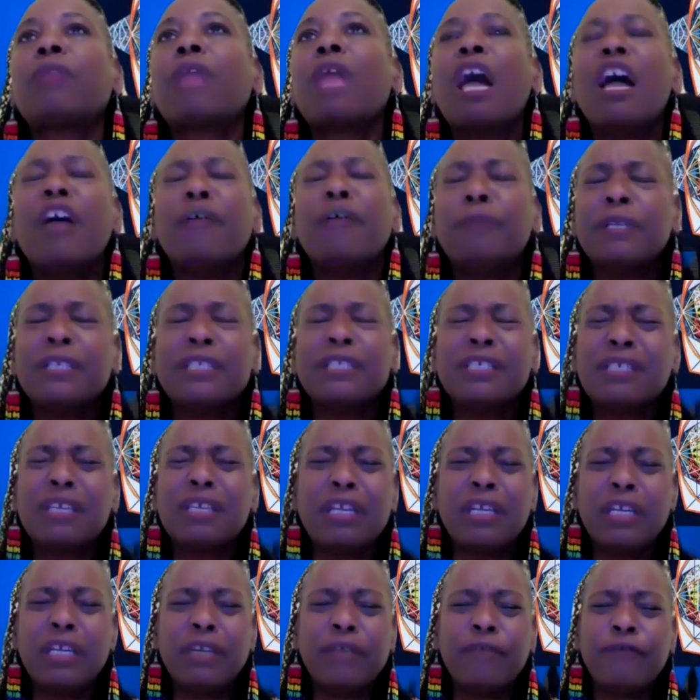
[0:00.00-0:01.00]
I've been
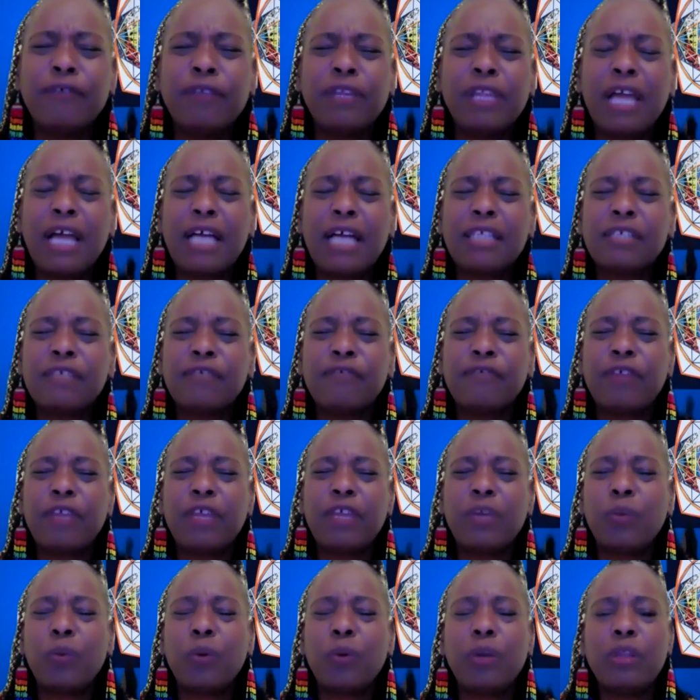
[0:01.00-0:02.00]
studying philosophy,
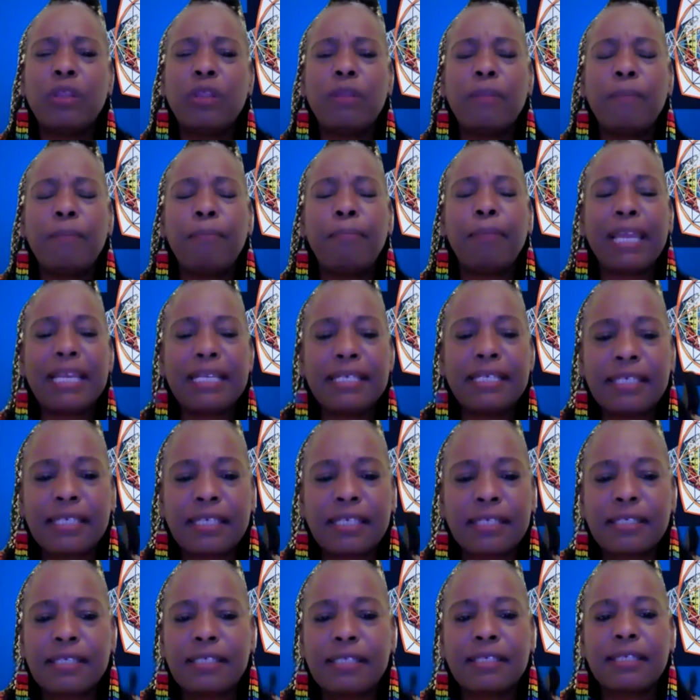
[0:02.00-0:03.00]
and one of the
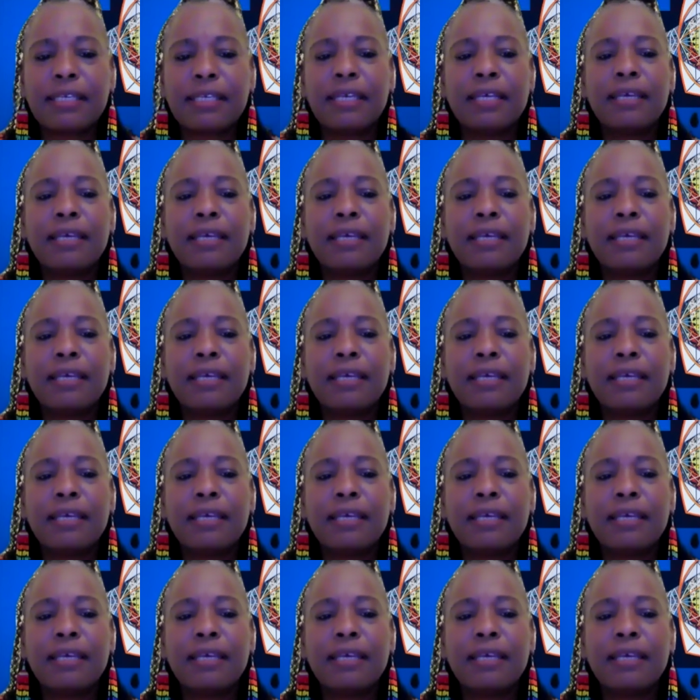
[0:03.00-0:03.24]
basics